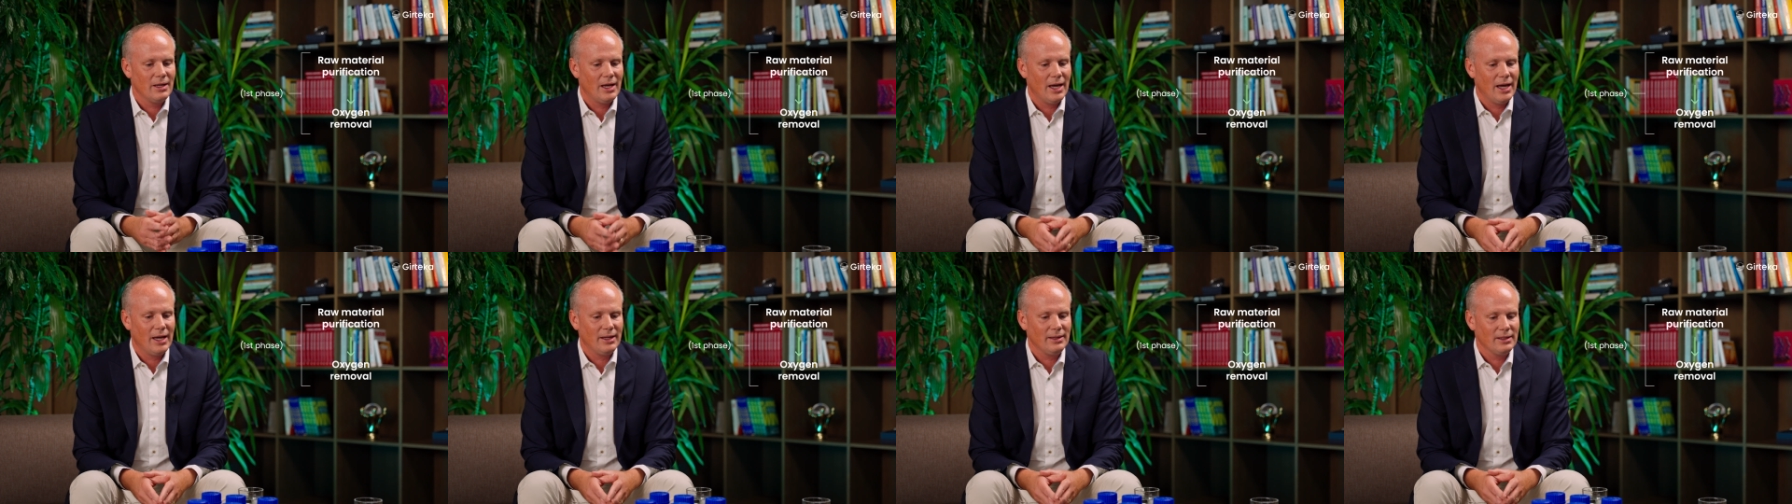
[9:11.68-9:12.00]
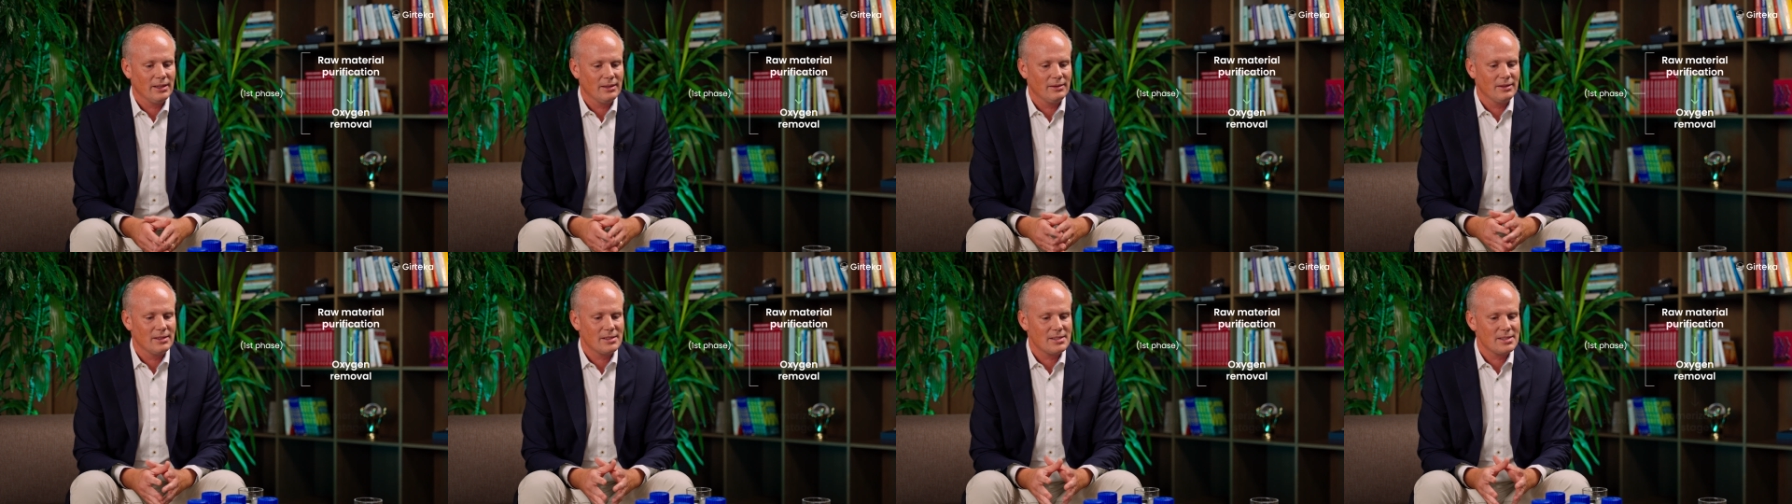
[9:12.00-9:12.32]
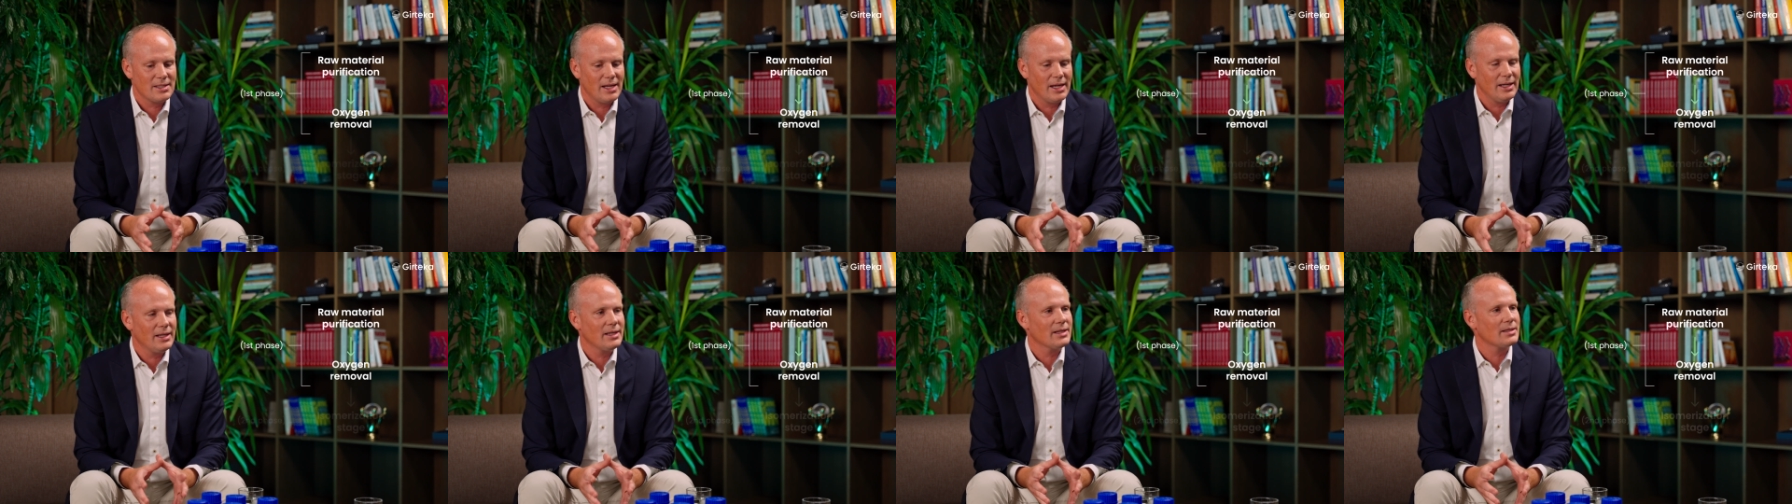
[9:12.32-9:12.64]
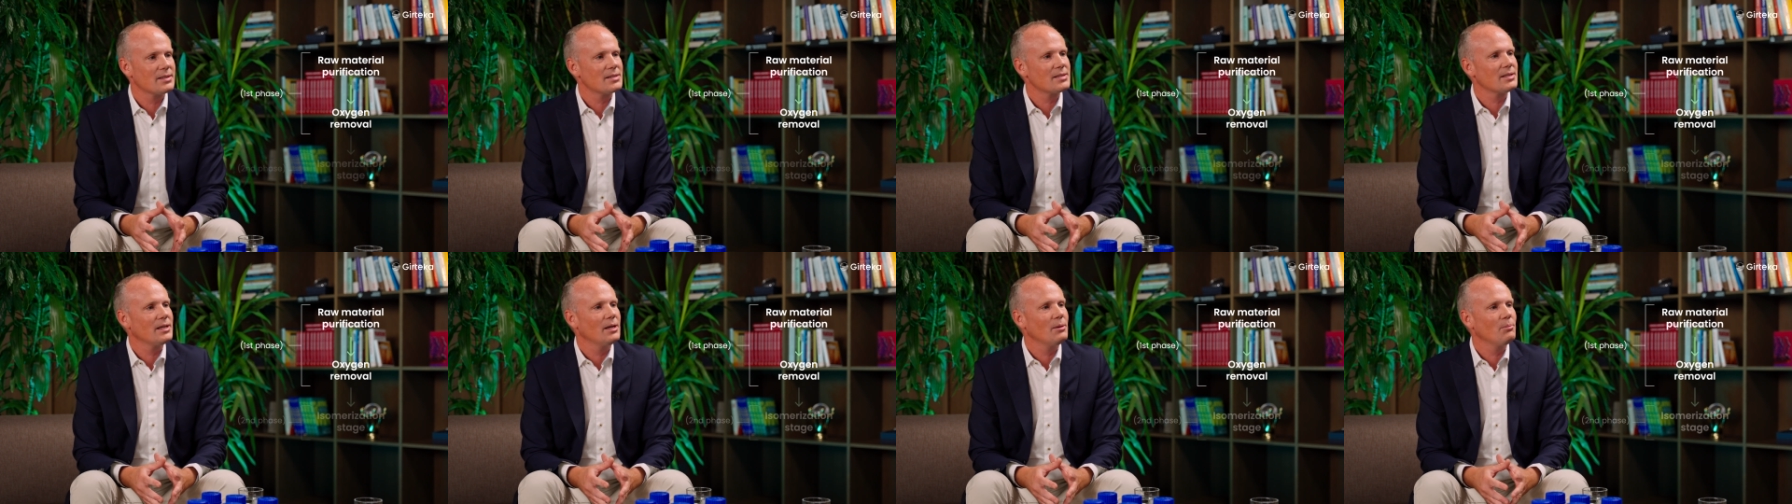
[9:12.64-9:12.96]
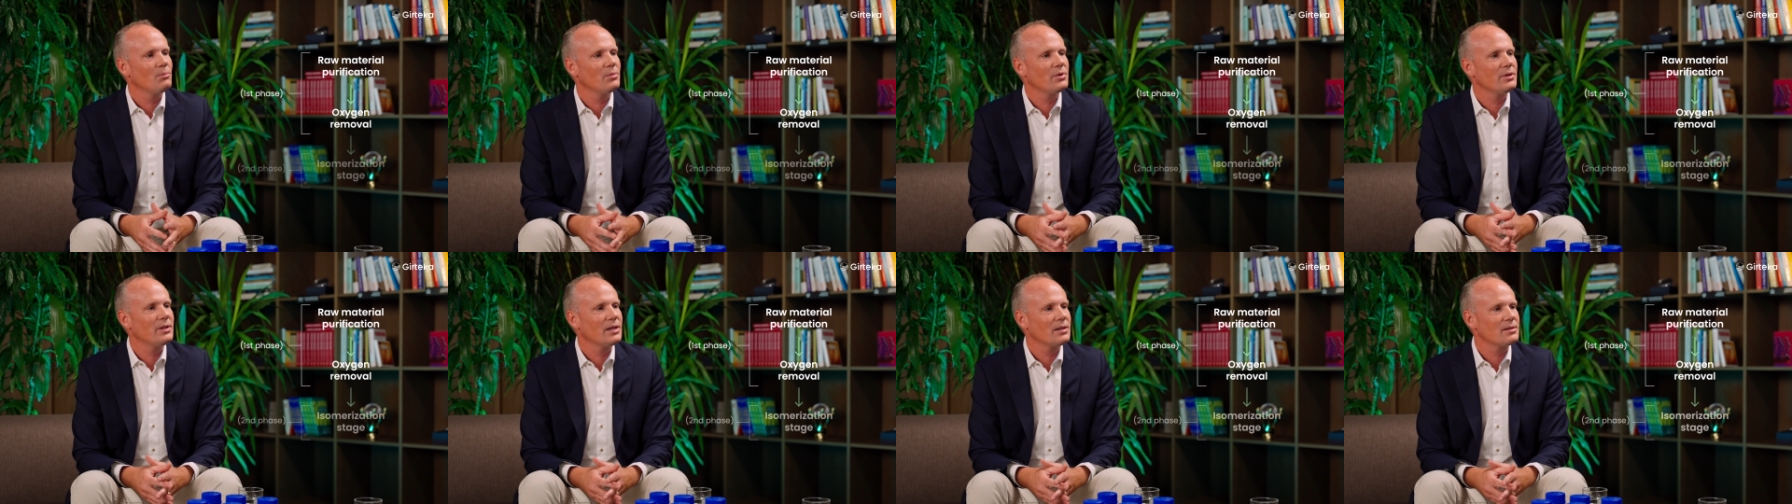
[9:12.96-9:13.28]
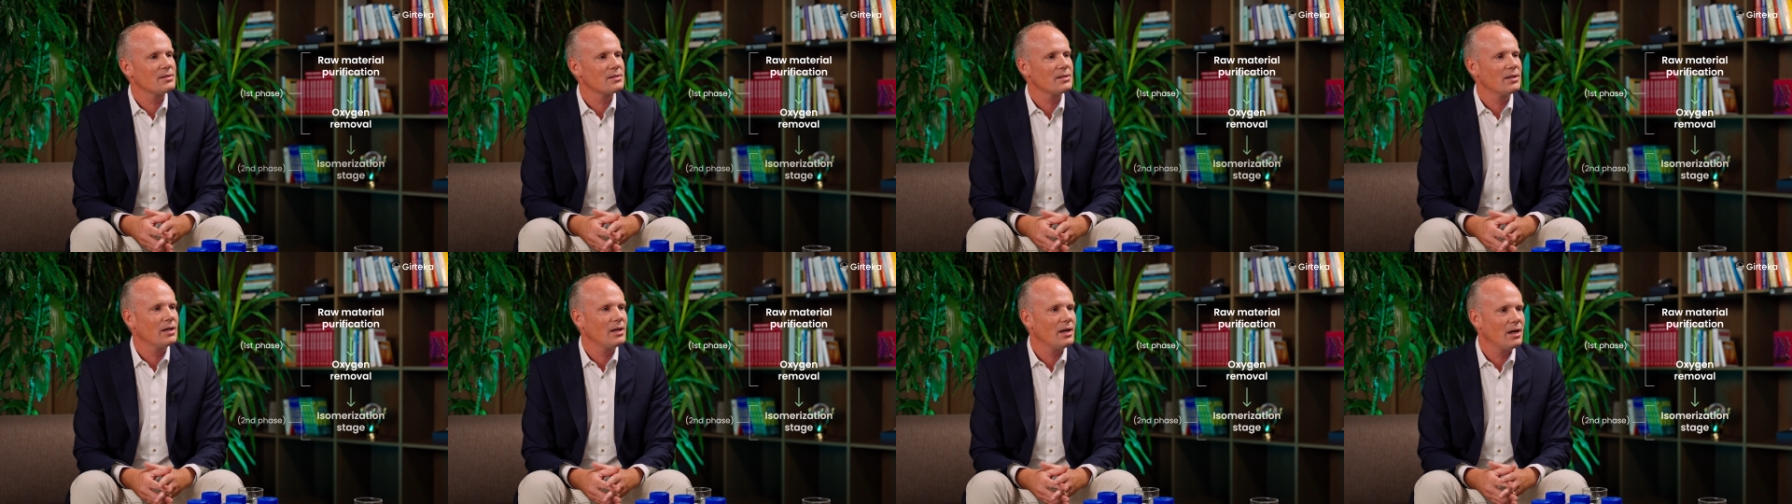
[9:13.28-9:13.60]
And in the second step,
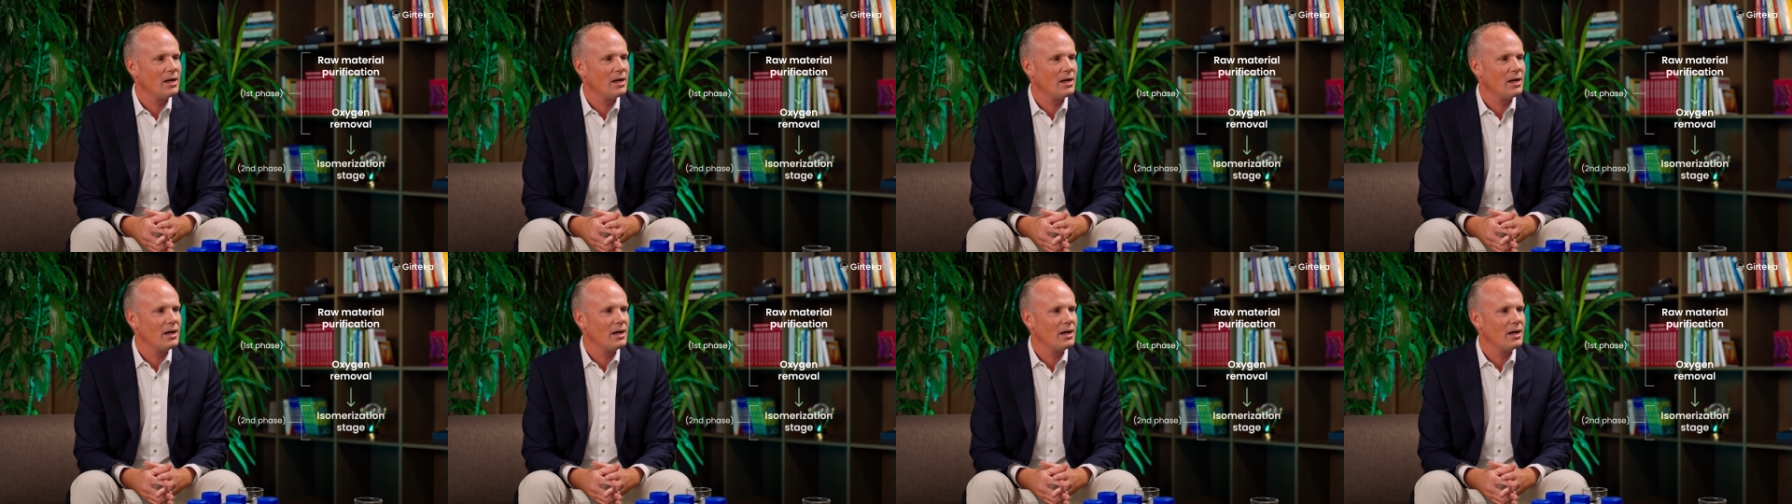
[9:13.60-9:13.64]
that's the